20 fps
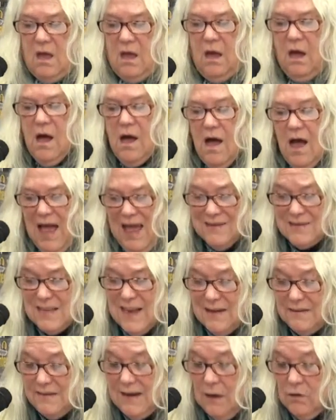I
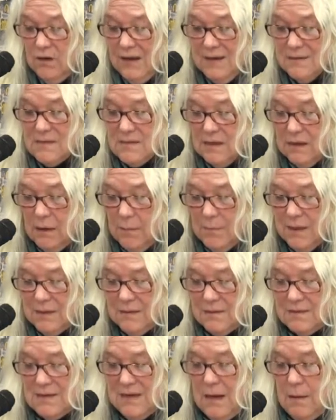sat down next to him at
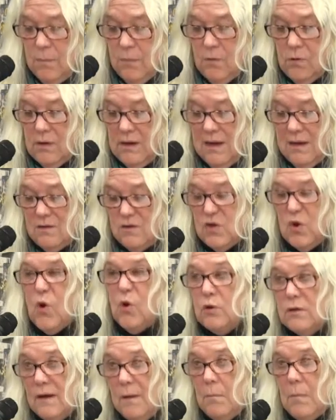the table and
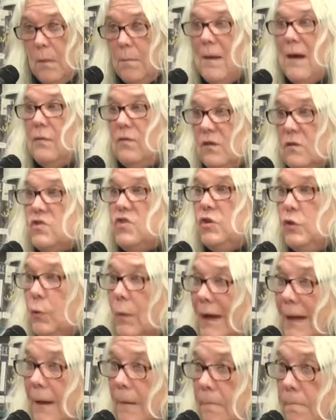told him about the
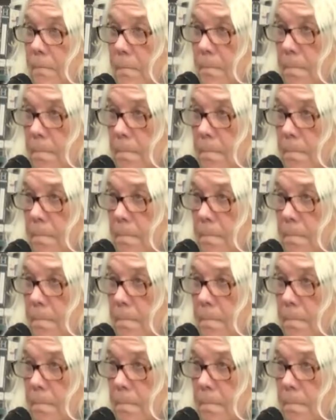chewing